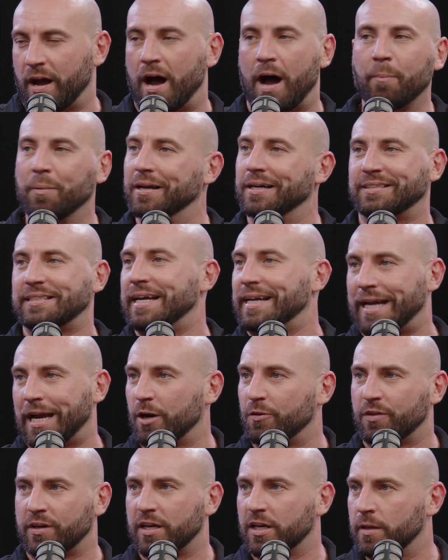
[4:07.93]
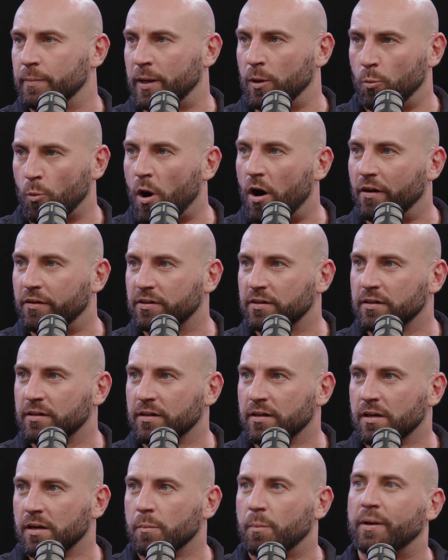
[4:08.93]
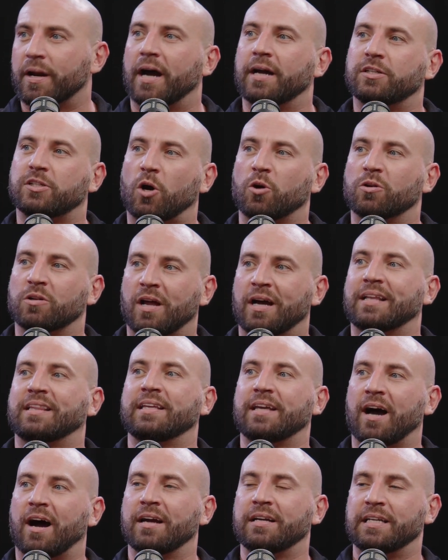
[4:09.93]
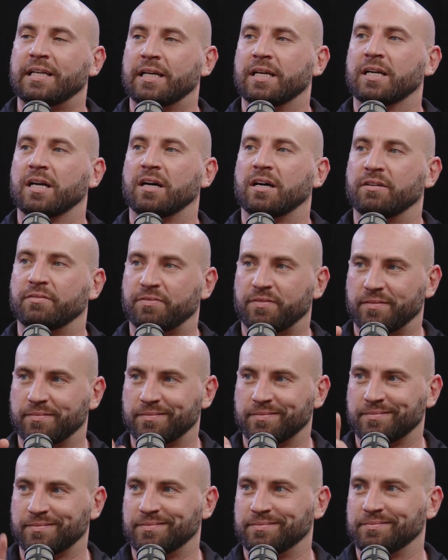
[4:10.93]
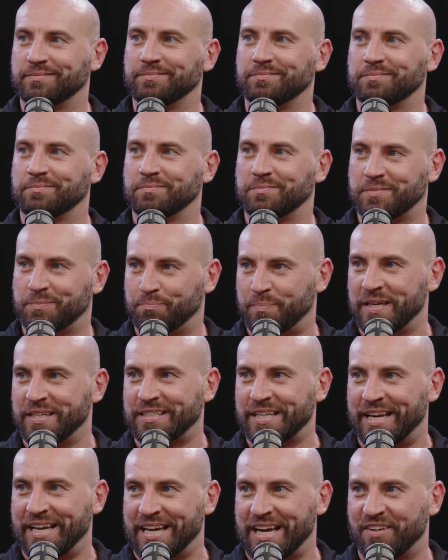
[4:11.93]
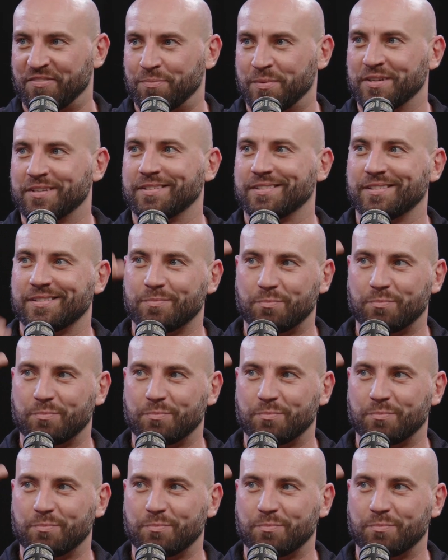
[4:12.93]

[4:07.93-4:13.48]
I'm going to take care of the kid no matter what, but I don't like the idea of big daddy government